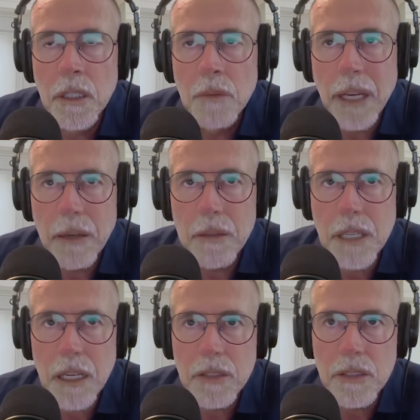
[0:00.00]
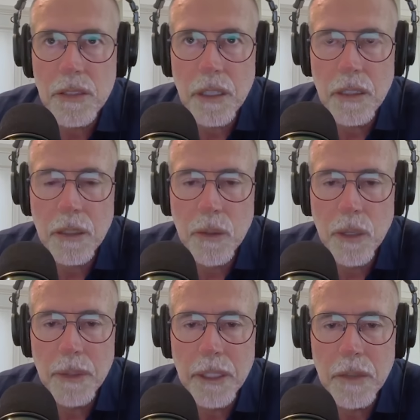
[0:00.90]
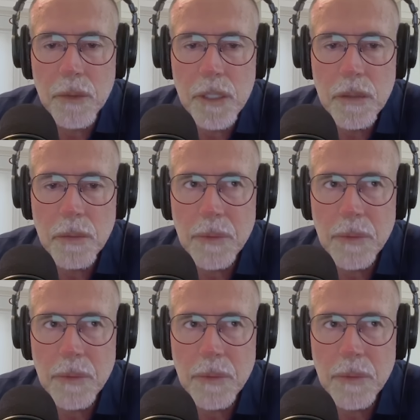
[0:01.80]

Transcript: power is actually starting to go up again reasonably.